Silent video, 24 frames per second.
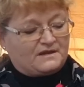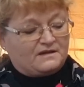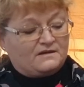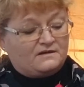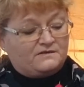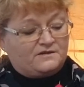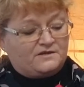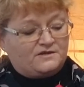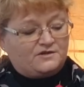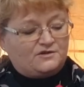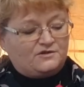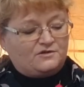
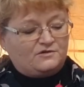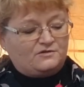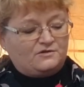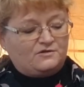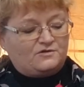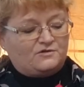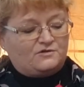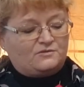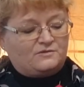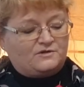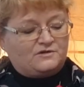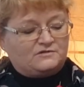The new
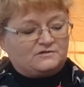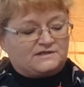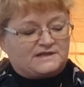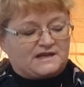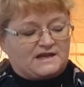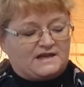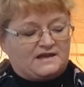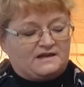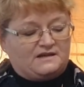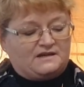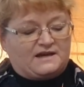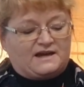normal
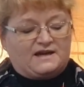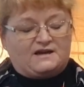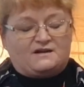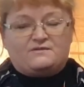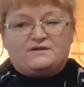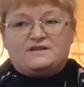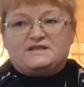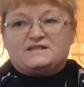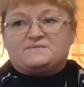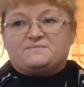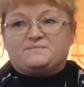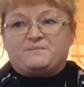day now
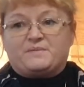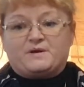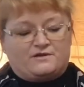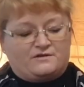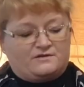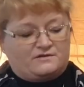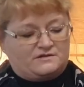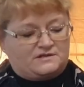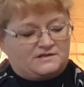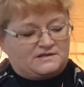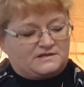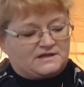is
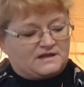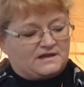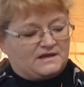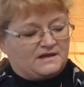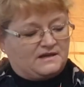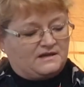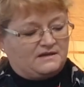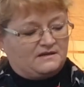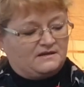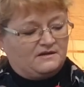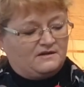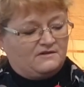Blur's
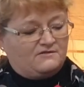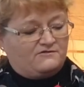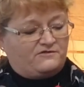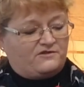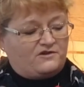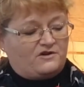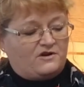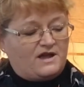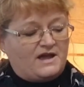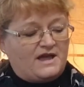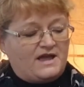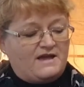Day,
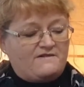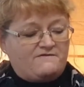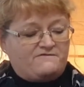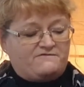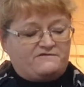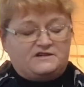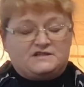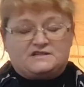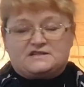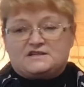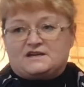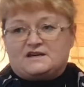for every
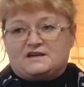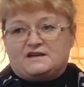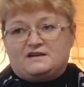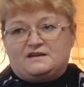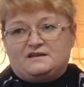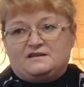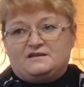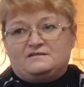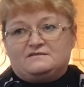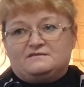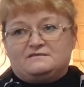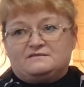
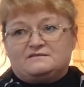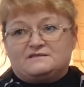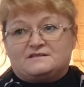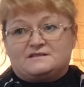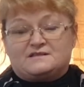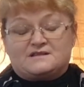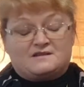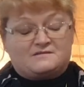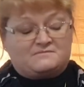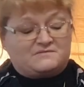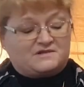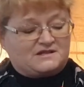day
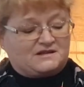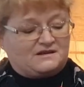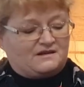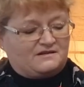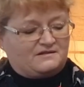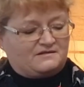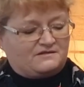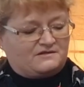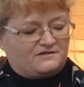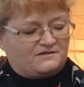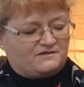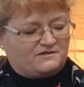seems like
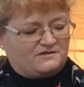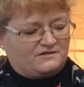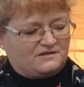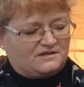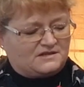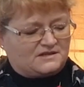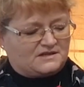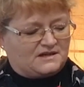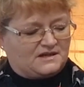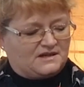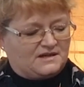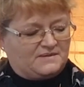
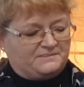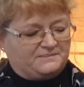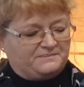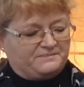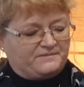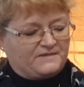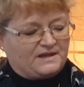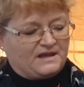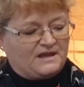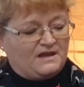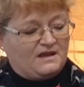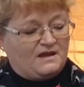Thursday.
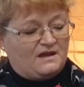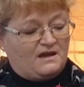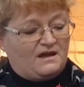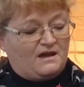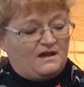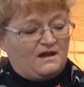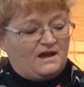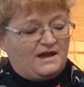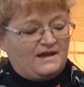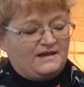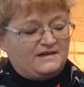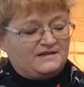
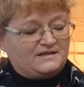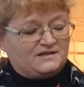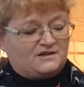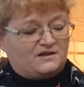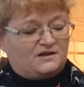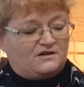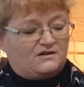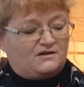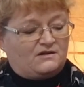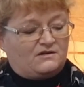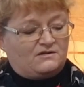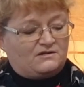At 8
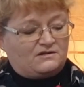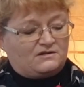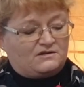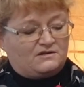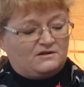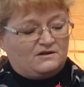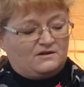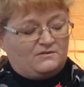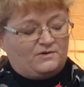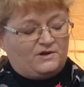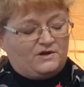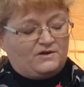o'clock,
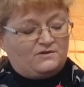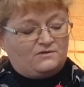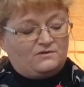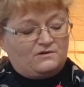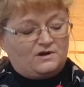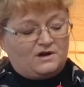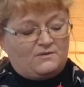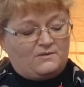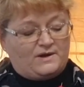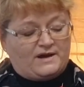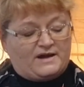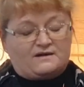we all
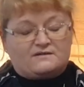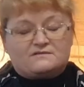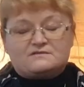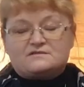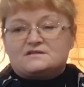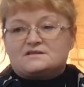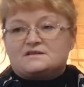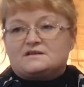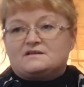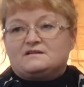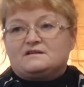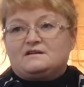go out
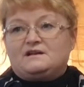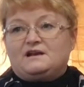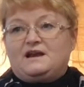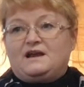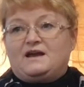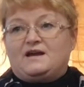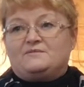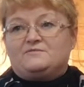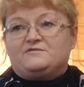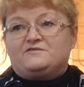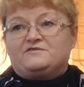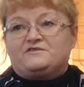and
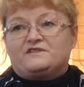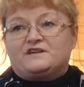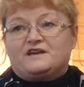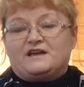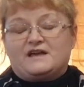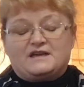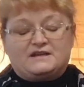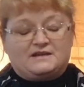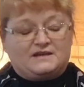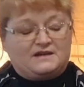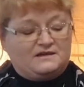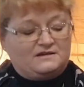clap for the
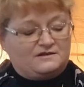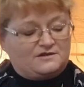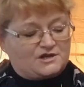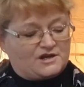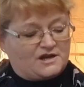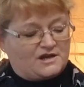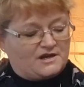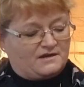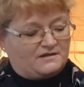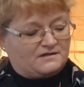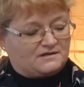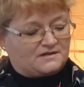
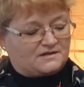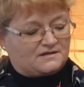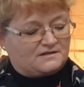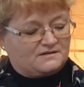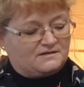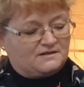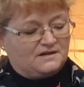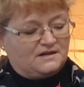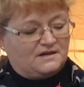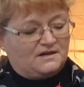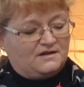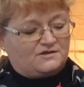NHS.
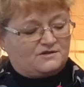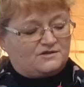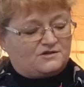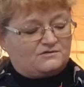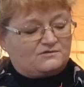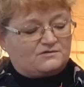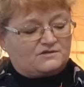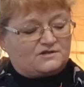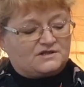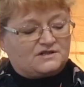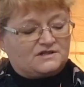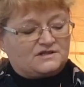
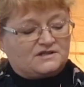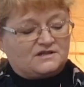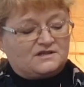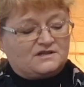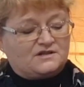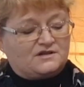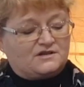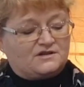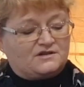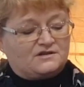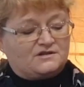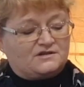Doctors and
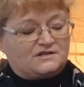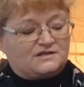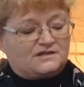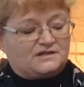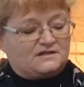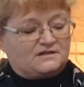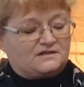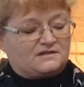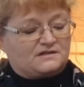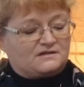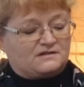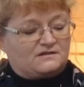
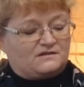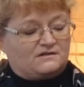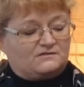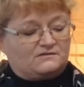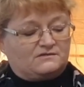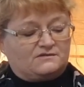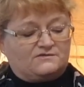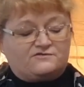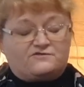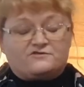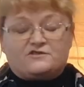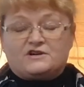nurses on the
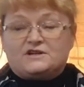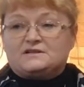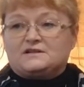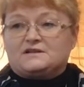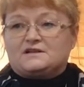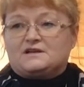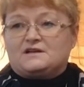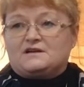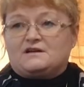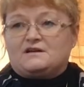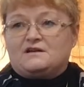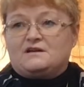front
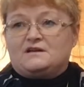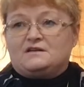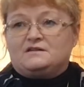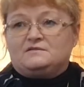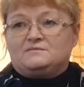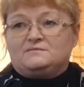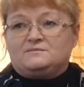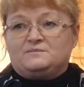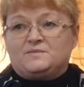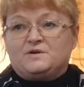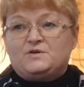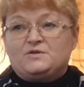line
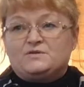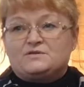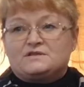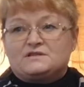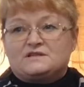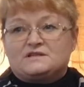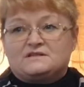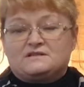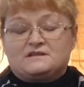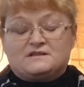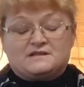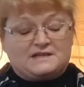put
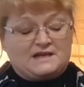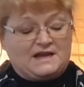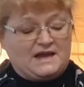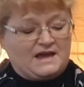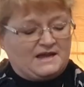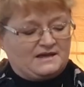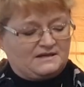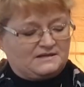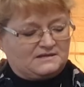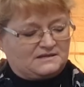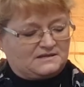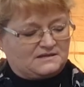to the
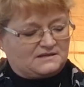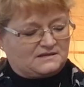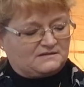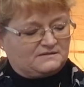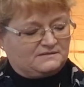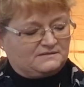test.